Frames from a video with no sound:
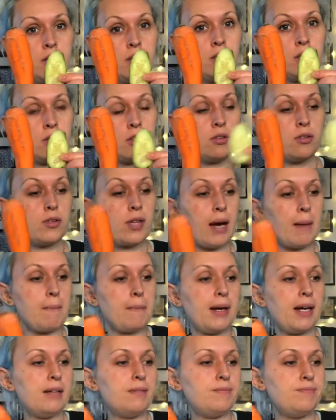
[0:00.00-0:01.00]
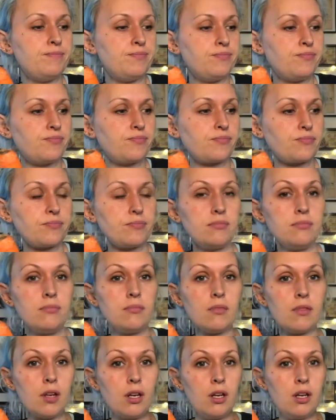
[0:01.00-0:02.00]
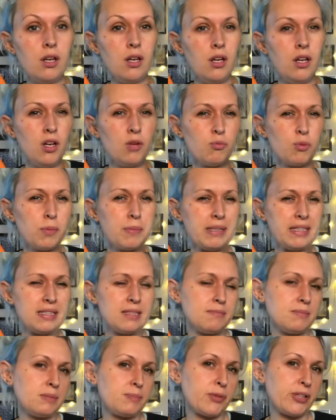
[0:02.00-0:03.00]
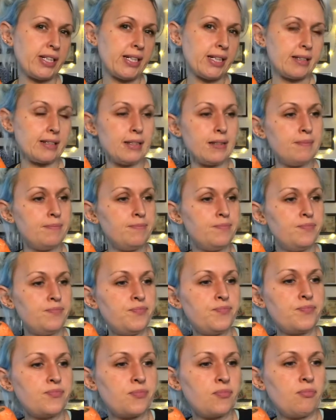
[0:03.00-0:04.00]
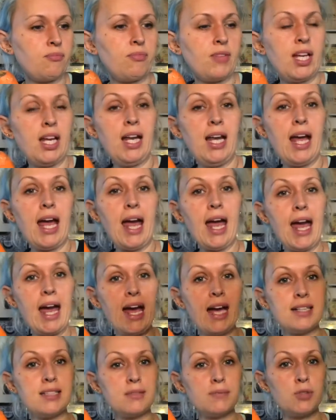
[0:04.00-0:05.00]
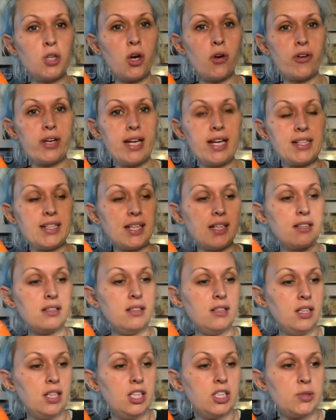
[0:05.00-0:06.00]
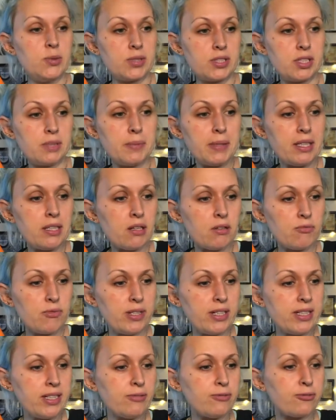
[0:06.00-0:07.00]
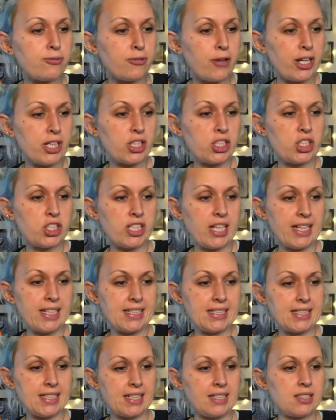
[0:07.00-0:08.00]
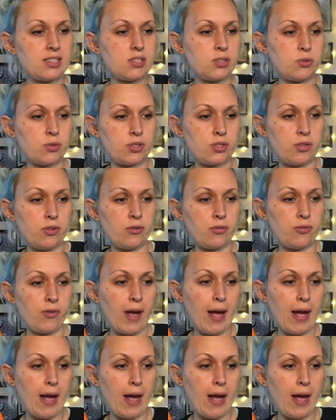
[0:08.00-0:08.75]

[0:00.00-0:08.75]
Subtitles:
cucumber, probably some spring onion, and some coriander. It's going to be a really fresh tasting sort of